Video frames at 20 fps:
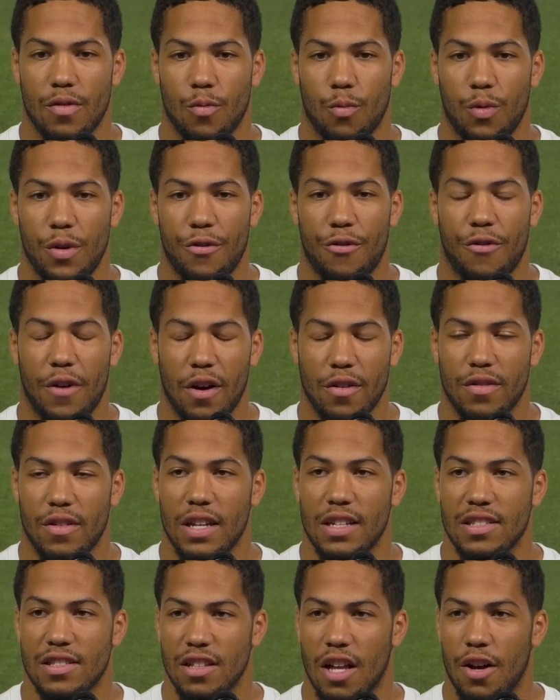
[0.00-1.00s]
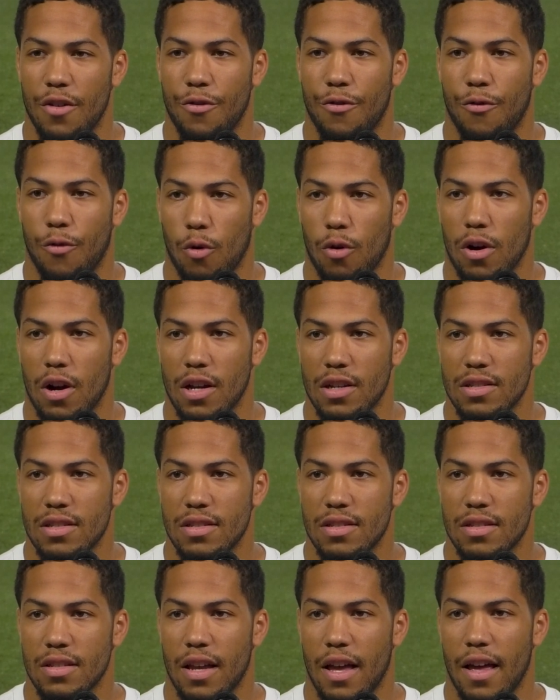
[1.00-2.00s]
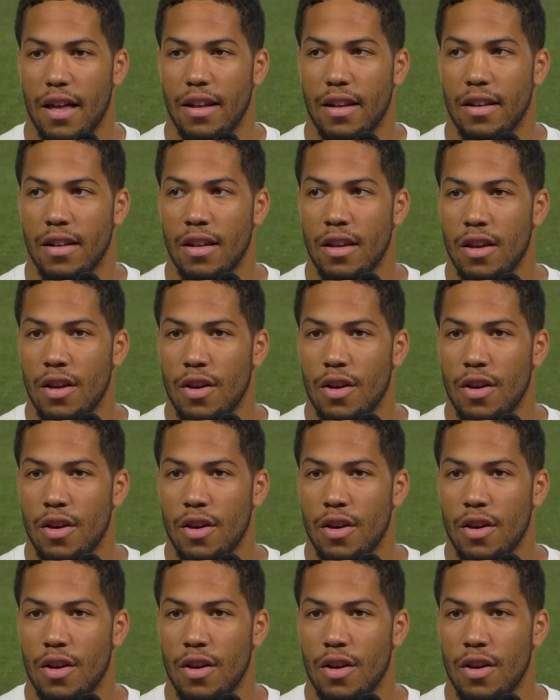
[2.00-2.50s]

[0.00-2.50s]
we felt his love for us, and